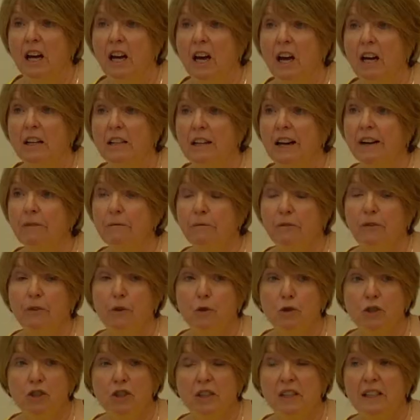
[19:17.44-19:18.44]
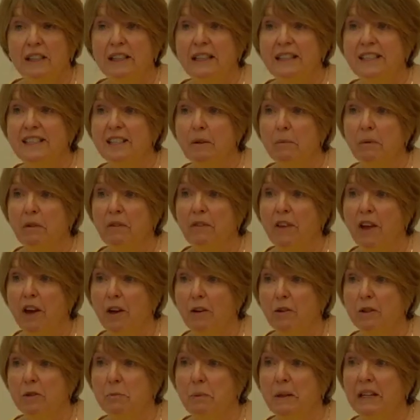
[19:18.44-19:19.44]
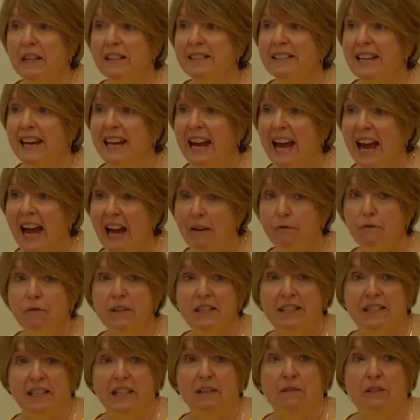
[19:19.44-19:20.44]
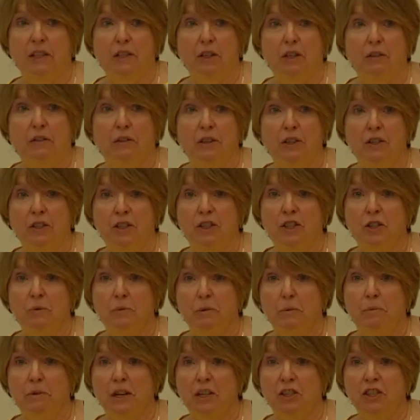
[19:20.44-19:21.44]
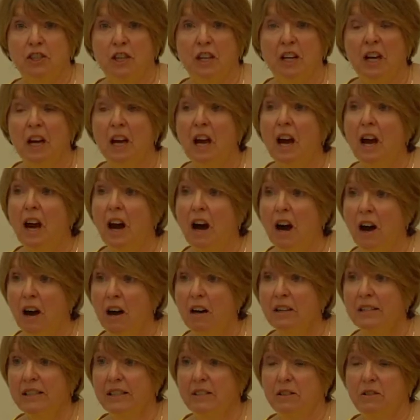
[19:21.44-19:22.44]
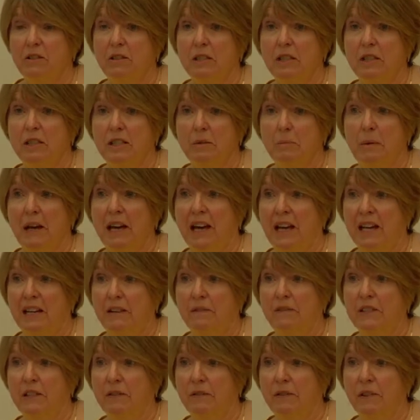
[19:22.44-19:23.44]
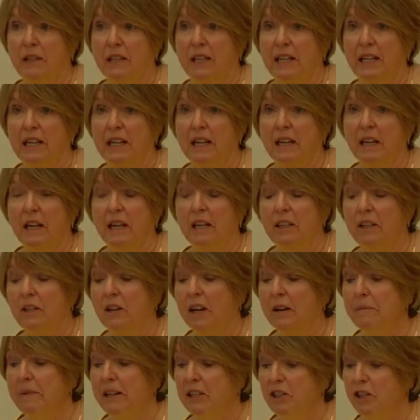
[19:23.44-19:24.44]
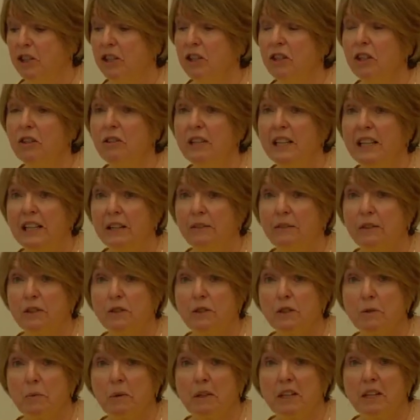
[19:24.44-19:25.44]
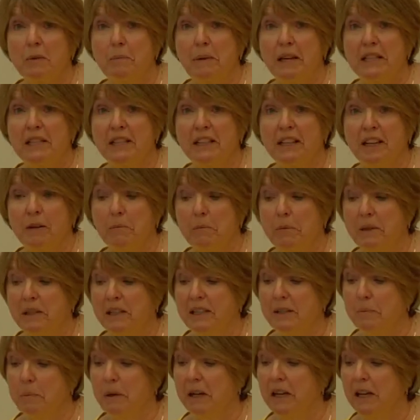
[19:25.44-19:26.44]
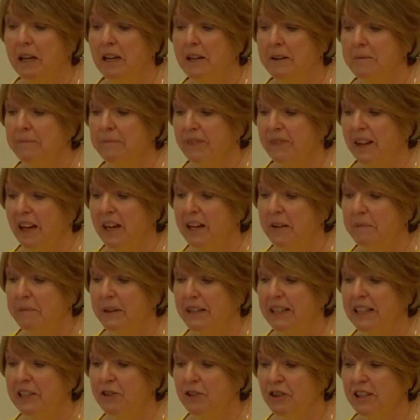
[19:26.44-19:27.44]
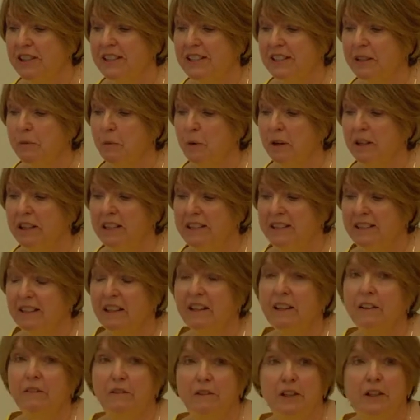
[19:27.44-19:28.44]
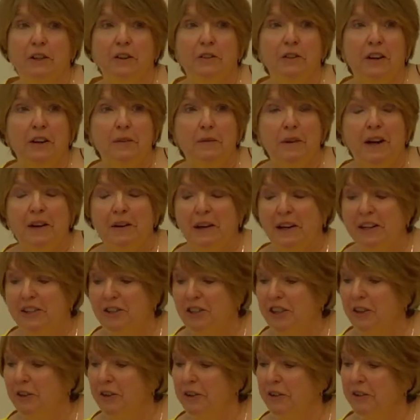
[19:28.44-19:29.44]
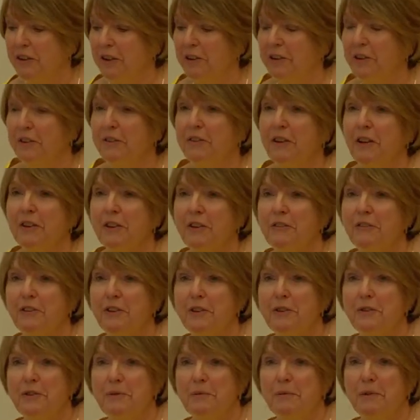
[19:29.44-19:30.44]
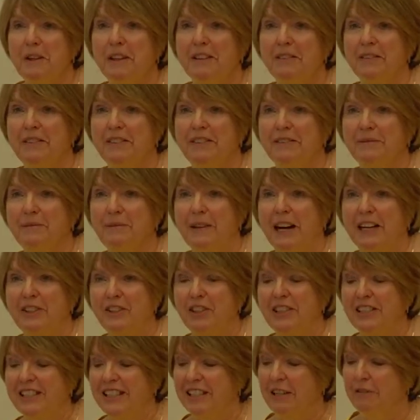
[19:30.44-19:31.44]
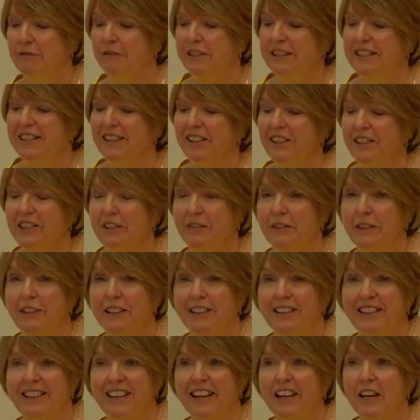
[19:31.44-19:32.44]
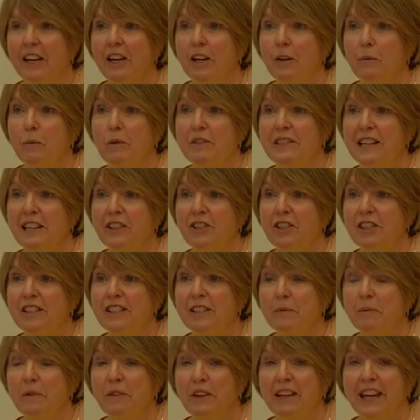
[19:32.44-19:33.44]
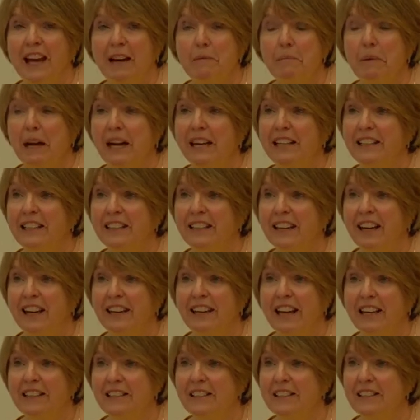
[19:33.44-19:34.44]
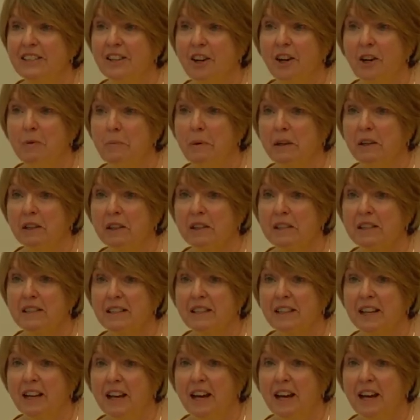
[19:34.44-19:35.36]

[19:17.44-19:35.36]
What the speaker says: And unfortunately, some of those, because they have received a lot of consumer pressure, are starting to behave differently. You know, I mentioned Unilever, which is one of the better companies, but an interesting one is, you know, actually on the food actually delivery side, if you like, was actually some of the campaigning against Starbucks.